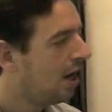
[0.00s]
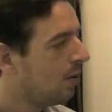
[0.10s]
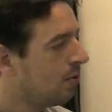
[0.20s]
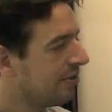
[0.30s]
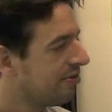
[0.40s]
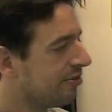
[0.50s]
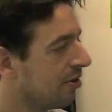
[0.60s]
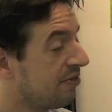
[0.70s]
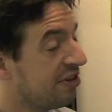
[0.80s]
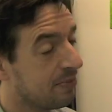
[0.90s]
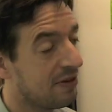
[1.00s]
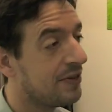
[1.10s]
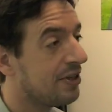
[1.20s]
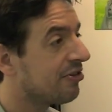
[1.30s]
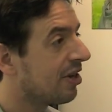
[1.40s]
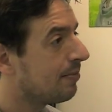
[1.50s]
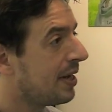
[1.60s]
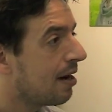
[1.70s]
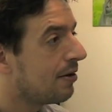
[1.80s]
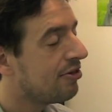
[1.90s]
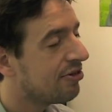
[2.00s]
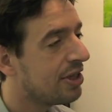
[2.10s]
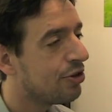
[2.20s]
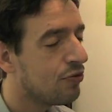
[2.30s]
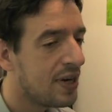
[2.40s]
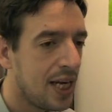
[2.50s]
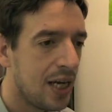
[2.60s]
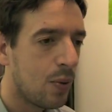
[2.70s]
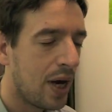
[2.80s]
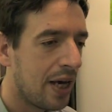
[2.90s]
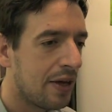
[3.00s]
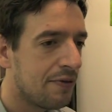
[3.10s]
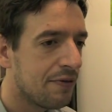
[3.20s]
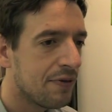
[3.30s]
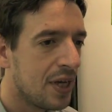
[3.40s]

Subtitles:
Well, this obviously is my first time here. It's really a way of